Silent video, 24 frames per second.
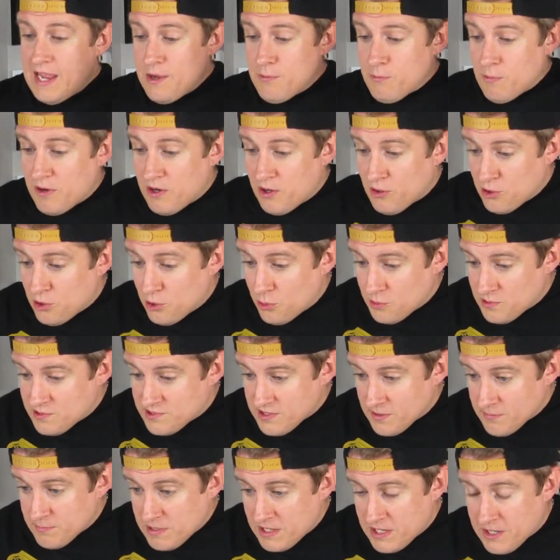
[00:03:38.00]
we are doing
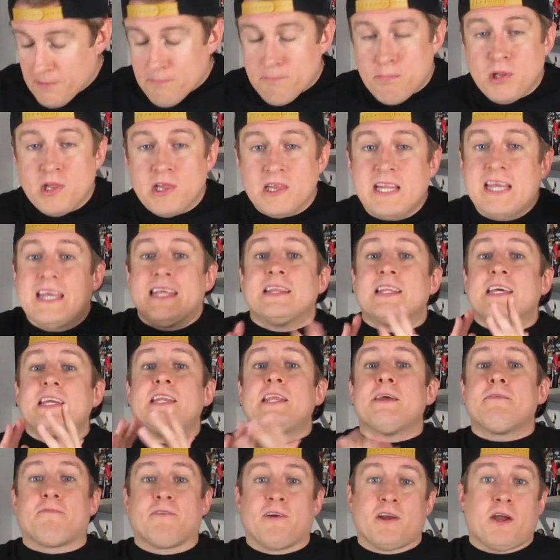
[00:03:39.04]
something completely
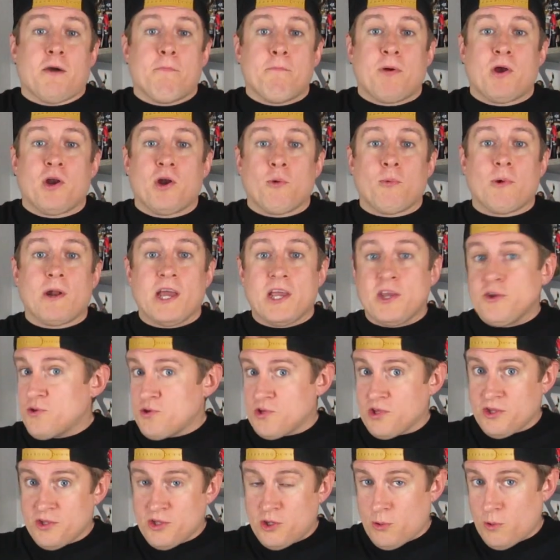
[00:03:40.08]
different compared to what I
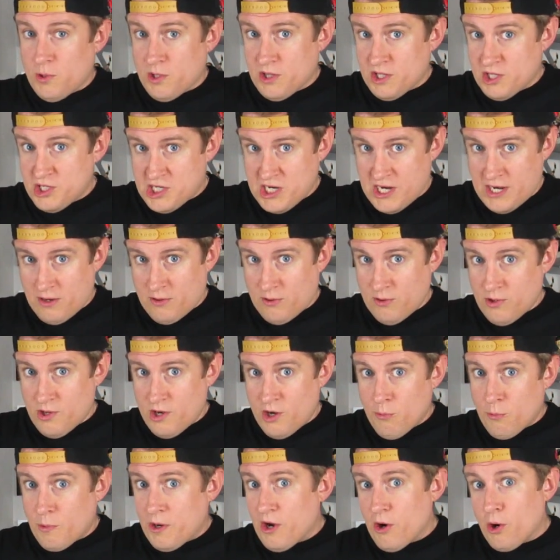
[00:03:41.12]
usually do on the channel, and
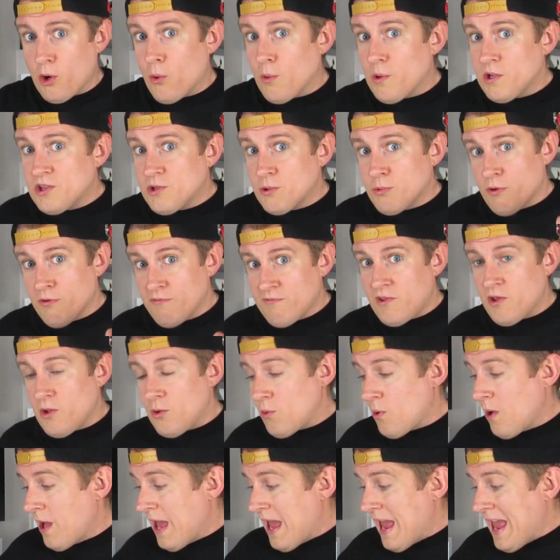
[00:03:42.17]
we are going to review
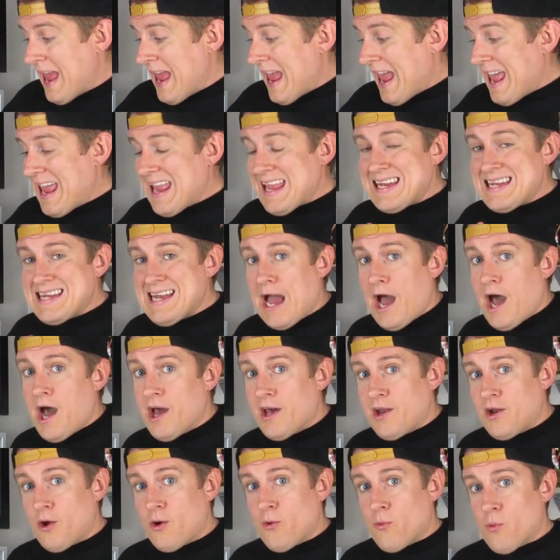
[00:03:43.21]
a
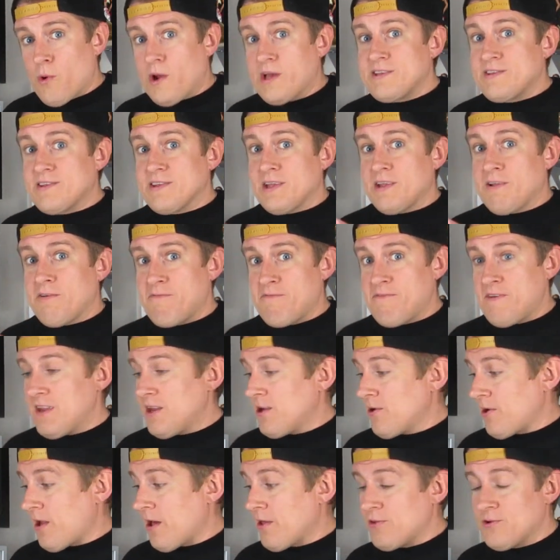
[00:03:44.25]
non-wrestling figure.
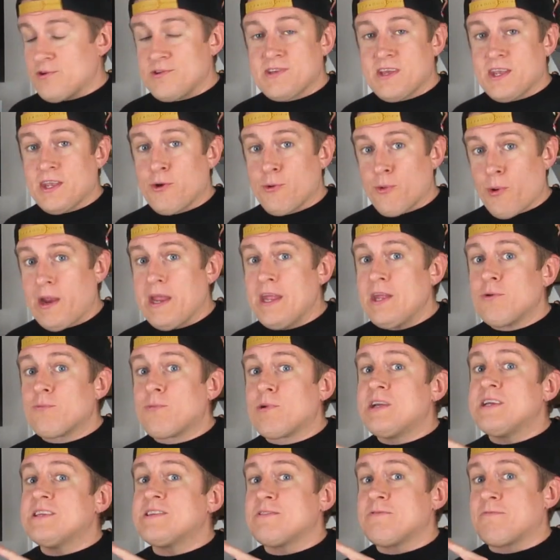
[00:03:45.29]
Now there's a great
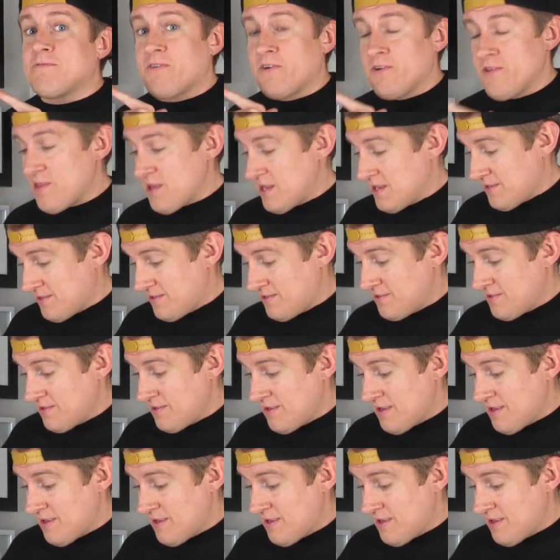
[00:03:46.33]
reason for this.